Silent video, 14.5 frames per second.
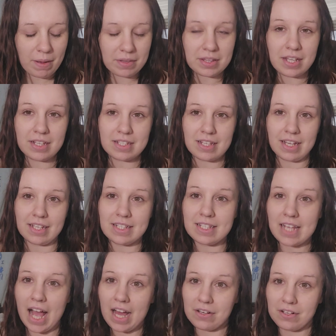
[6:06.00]
about this, like
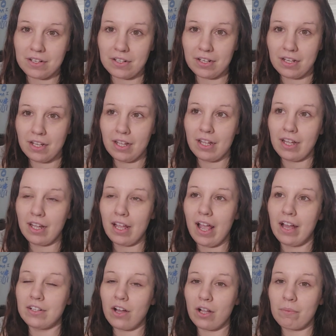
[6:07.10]
Saturn,
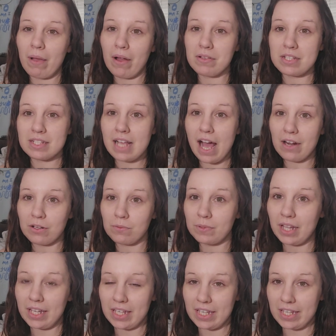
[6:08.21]
and talking about how Saturn would
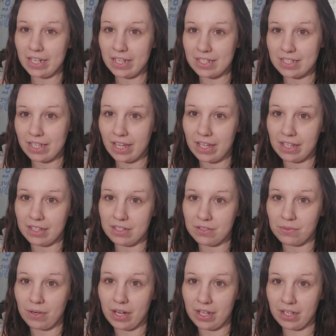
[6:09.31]
like eat his kids,
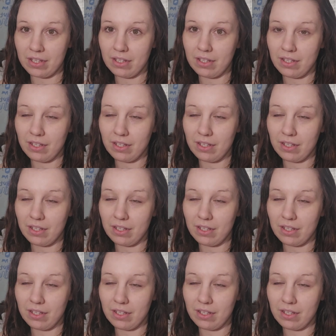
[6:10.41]
right?